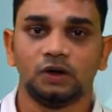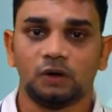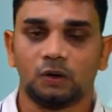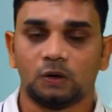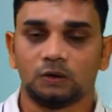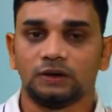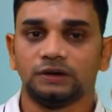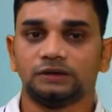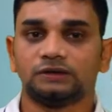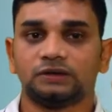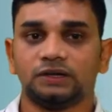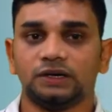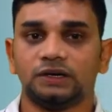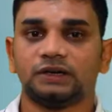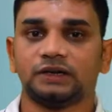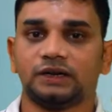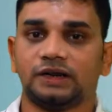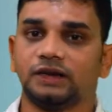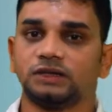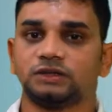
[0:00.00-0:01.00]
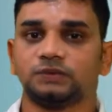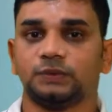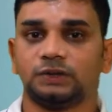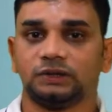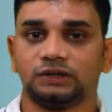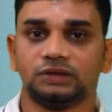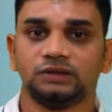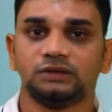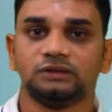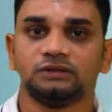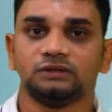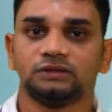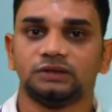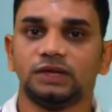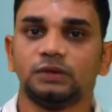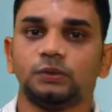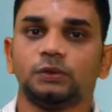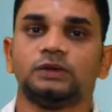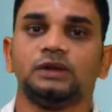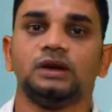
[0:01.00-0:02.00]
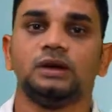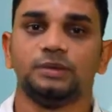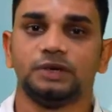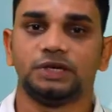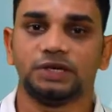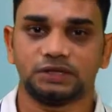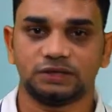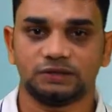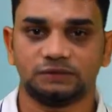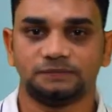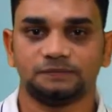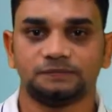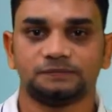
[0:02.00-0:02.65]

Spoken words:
Only 3 triads were there. That was a limitation.